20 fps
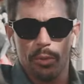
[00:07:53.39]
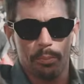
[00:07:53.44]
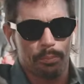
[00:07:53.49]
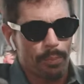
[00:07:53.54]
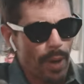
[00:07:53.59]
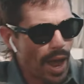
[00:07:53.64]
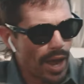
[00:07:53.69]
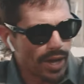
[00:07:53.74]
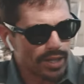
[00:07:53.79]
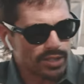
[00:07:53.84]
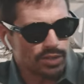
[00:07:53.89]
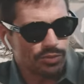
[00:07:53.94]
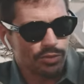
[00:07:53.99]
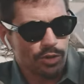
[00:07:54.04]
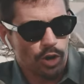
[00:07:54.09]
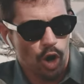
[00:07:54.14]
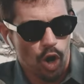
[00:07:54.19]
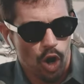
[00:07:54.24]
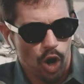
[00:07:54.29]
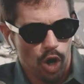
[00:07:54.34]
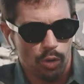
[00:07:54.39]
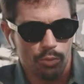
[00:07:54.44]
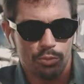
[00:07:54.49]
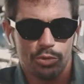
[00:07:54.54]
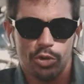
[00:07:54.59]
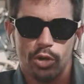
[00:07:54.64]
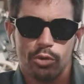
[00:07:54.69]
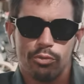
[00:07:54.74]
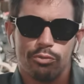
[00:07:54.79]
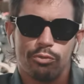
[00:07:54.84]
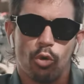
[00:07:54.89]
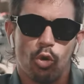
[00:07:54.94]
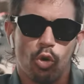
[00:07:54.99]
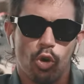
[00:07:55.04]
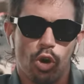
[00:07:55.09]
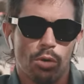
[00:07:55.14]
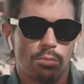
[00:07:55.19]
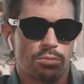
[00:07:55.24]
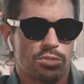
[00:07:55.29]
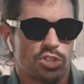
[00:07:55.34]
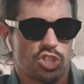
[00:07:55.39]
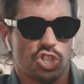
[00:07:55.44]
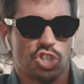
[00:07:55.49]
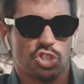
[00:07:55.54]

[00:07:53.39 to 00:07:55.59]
the backs of her arms, her forearms,